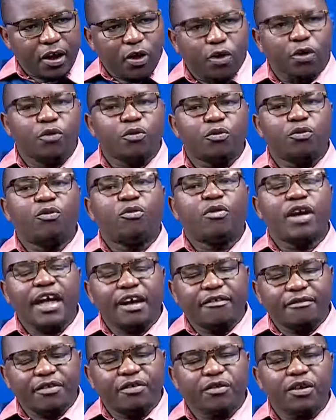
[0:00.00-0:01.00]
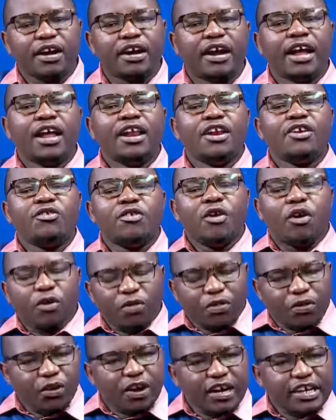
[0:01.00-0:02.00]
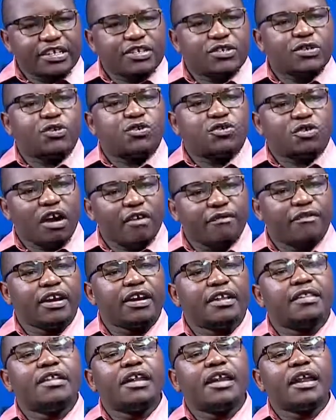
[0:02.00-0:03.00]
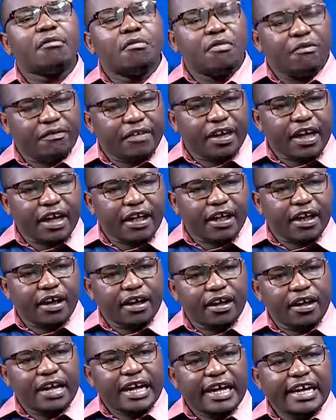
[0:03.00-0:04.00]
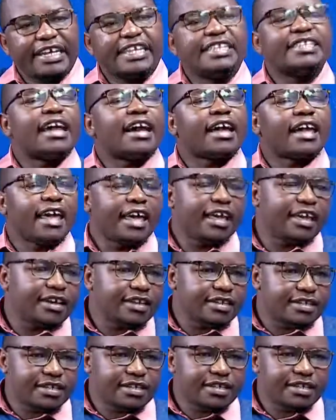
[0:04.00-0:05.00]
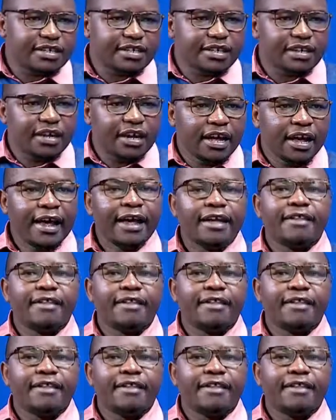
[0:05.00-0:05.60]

or everyone authorized to travel in the name of Kenya, is a Kenyan citizen.